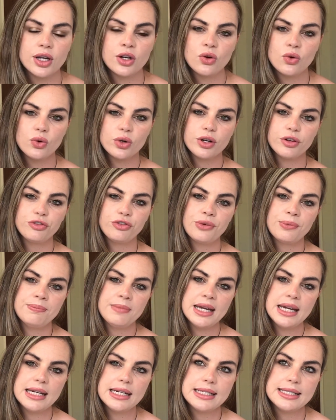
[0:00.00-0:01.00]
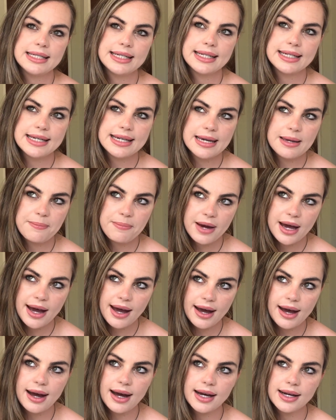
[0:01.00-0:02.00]
In order for me to get
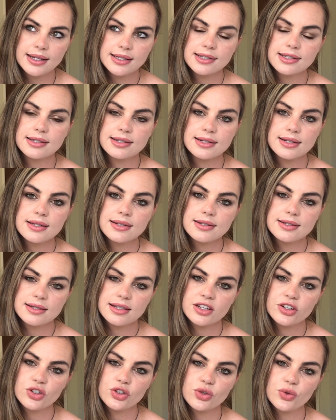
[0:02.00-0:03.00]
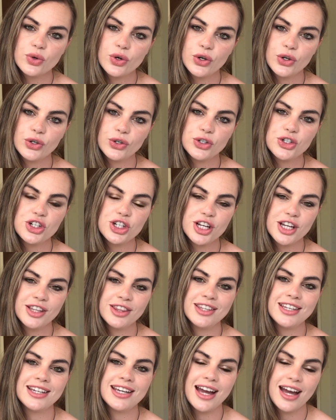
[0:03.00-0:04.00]
past sexual urge
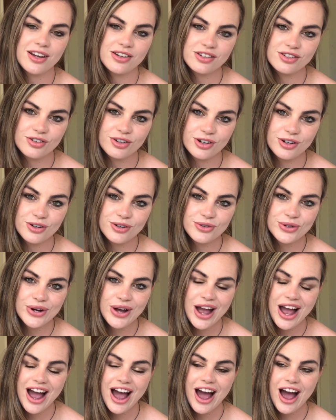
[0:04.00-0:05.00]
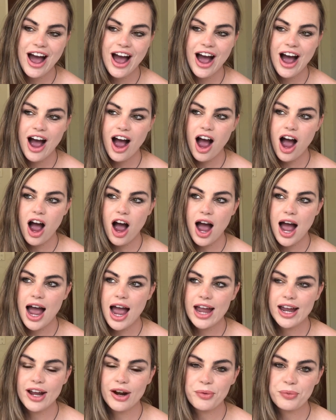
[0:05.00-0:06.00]
in the astral,
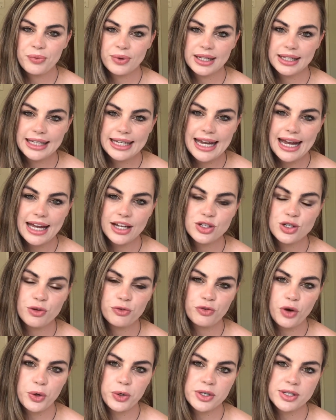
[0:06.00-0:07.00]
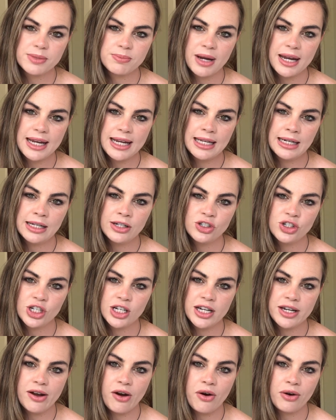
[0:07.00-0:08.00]
I really had to focus my
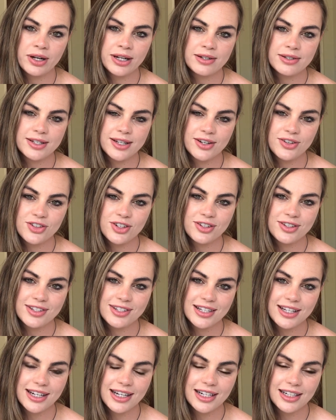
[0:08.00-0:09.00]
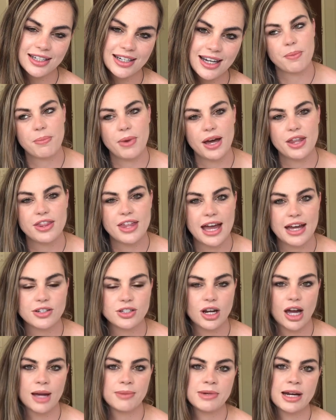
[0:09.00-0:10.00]
energy on intention setting. By that
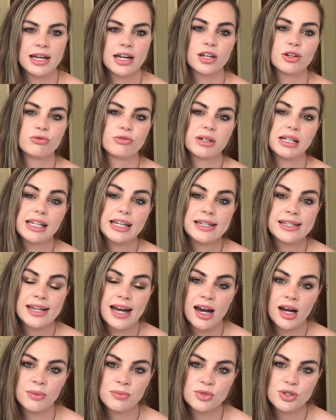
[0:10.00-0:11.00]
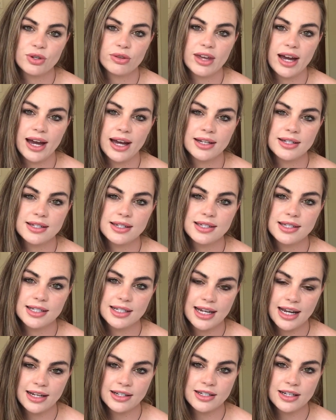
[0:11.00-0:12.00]
time, I had really come to the
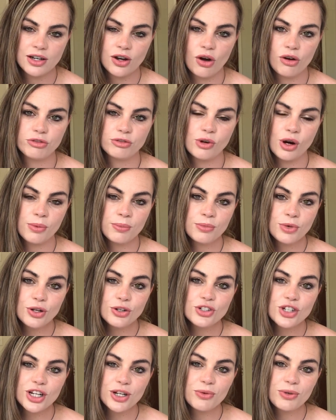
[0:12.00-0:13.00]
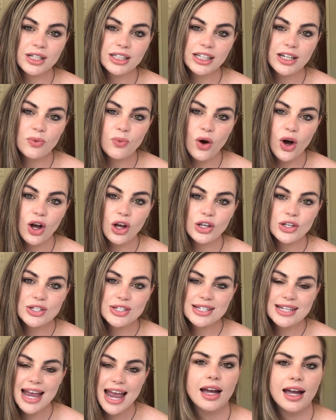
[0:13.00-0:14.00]
understanding of what merging really
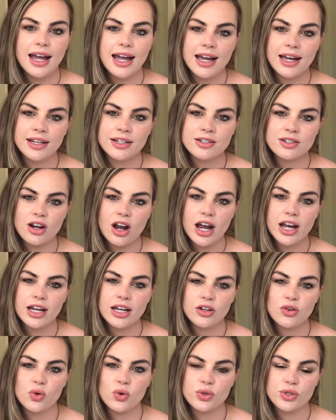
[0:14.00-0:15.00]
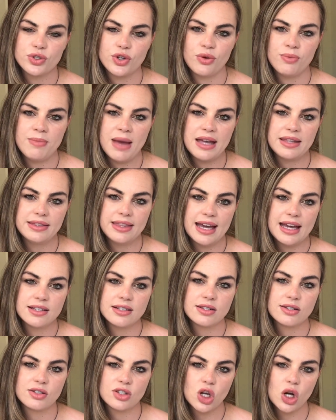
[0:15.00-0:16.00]
was, and I had also made
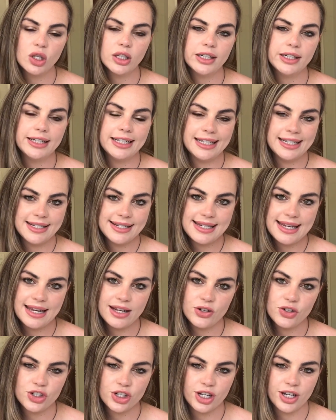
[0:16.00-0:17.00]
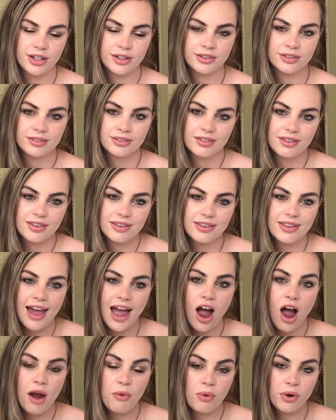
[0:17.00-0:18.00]
that solid intention
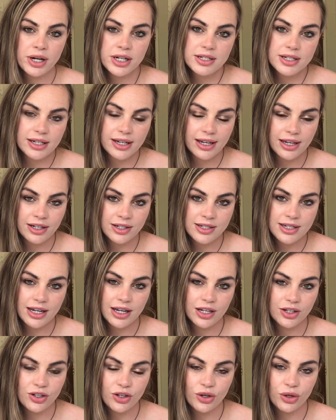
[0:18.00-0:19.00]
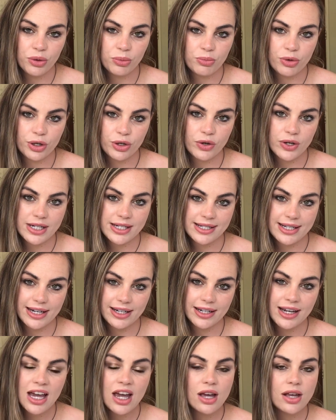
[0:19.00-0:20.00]
that I wanted to continue progressing.